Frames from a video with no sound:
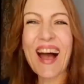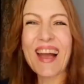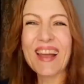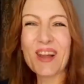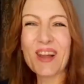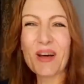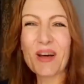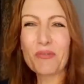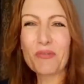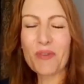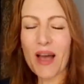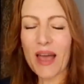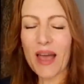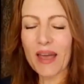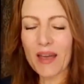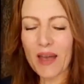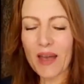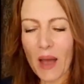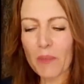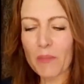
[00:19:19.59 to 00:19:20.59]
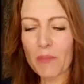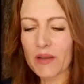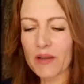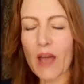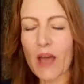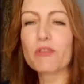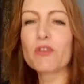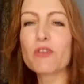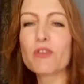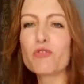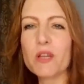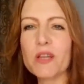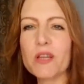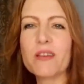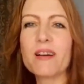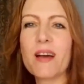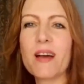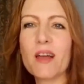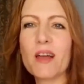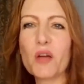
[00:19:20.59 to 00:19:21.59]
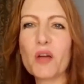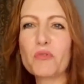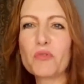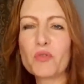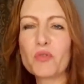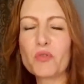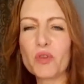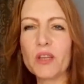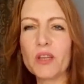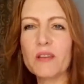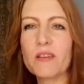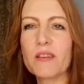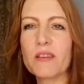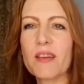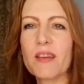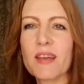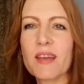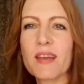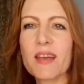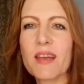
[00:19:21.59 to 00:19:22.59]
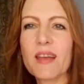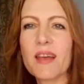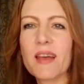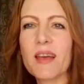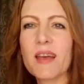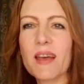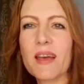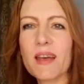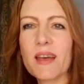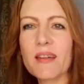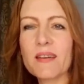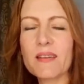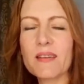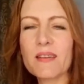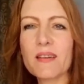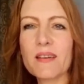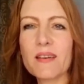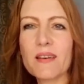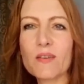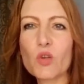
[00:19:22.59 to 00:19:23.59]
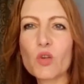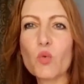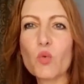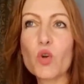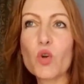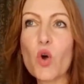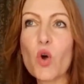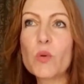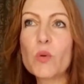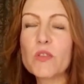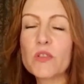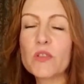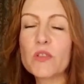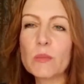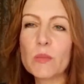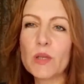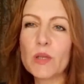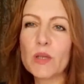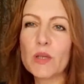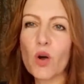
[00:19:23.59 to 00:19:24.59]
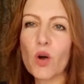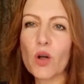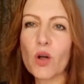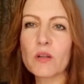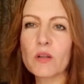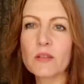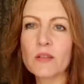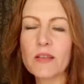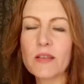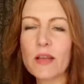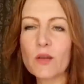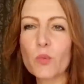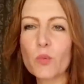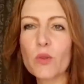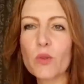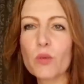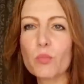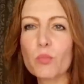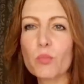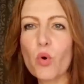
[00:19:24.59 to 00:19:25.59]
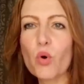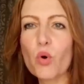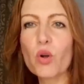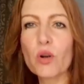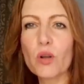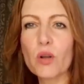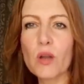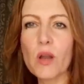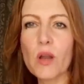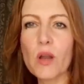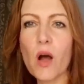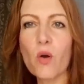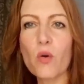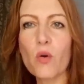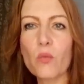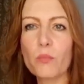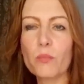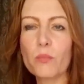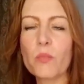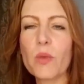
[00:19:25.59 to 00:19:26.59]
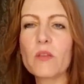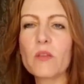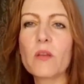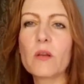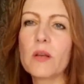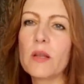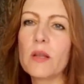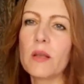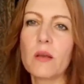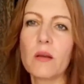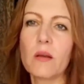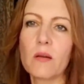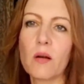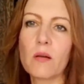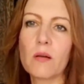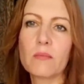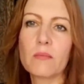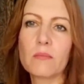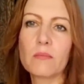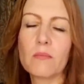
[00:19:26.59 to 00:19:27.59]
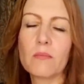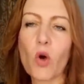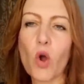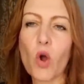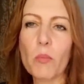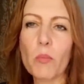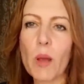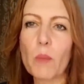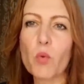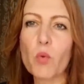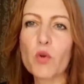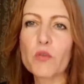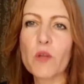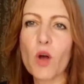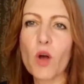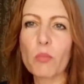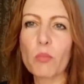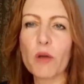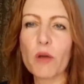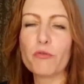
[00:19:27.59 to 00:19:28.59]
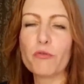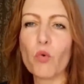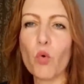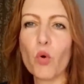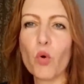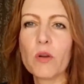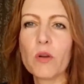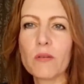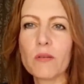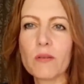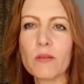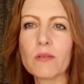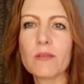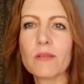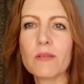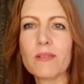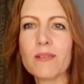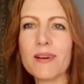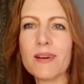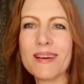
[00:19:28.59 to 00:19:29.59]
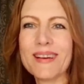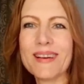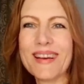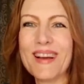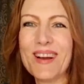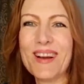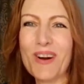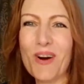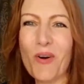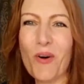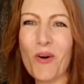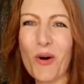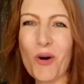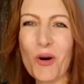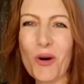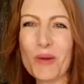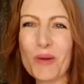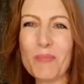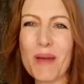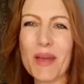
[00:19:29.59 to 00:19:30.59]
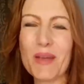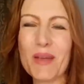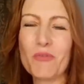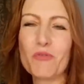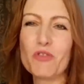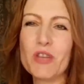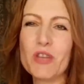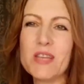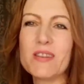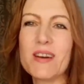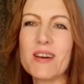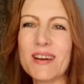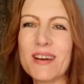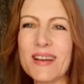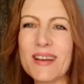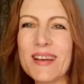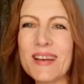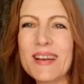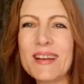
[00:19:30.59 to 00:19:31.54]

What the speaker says: I'm an avid reader, I love to read. And you would always see me on set with the book, and now basically all my books are on my phone or on my reader.